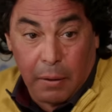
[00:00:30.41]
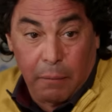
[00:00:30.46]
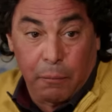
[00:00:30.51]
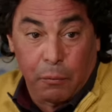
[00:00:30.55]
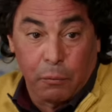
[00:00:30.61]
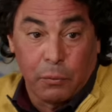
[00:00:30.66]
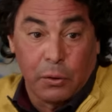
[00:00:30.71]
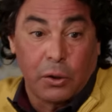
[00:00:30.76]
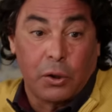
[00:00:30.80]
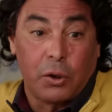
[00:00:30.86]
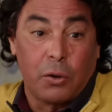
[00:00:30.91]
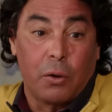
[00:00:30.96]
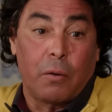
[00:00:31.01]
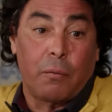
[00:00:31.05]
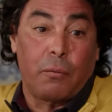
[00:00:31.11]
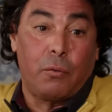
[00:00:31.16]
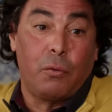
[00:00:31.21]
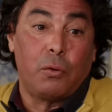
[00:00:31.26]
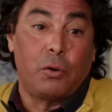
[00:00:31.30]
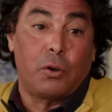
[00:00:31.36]
influence
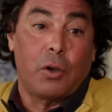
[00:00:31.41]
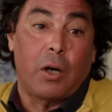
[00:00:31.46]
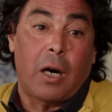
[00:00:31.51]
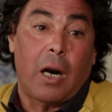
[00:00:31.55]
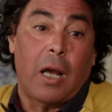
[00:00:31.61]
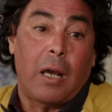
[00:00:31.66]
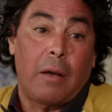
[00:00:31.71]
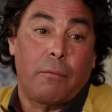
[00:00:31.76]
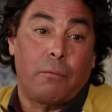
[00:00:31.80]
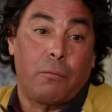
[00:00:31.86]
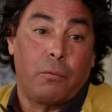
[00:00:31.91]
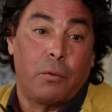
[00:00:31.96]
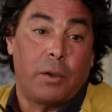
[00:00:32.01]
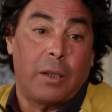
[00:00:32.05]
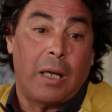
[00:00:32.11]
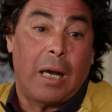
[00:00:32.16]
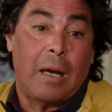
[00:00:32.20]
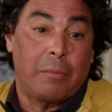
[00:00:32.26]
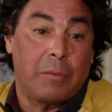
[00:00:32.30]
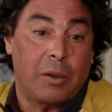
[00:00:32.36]
your future life
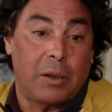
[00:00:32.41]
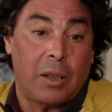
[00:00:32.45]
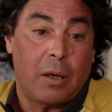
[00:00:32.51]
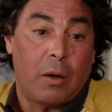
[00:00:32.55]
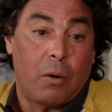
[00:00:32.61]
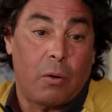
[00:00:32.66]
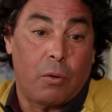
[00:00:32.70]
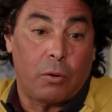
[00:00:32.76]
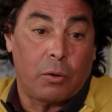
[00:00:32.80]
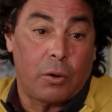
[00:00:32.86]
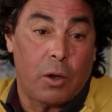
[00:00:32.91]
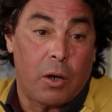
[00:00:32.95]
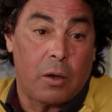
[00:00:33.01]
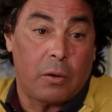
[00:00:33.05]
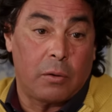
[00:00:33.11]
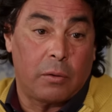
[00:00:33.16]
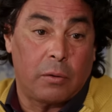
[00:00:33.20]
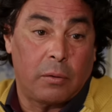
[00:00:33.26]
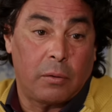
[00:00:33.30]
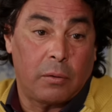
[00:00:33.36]
with Hamza or
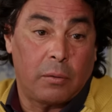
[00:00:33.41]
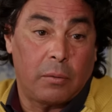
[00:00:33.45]
not.